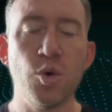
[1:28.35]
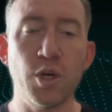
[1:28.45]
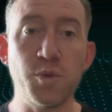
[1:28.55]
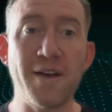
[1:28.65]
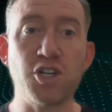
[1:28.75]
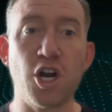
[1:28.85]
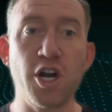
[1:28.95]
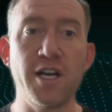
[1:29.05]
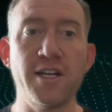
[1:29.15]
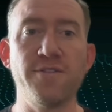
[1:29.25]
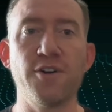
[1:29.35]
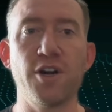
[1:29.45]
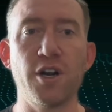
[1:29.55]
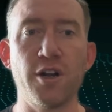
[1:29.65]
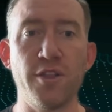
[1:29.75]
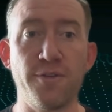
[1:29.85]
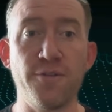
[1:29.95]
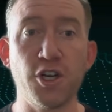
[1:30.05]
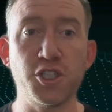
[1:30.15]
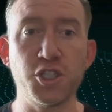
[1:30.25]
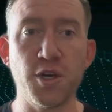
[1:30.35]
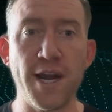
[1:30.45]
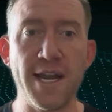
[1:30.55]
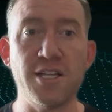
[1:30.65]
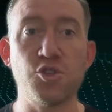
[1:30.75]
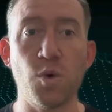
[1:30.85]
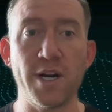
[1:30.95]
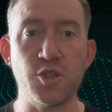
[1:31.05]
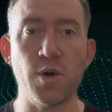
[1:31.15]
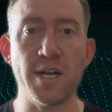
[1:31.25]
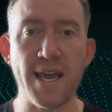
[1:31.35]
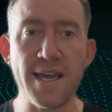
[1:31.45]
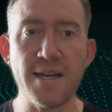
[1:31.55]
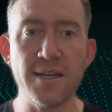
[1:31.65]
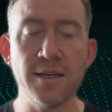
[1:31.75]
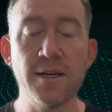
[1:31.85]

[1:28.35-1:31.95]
which we have targeted for the first train in 2028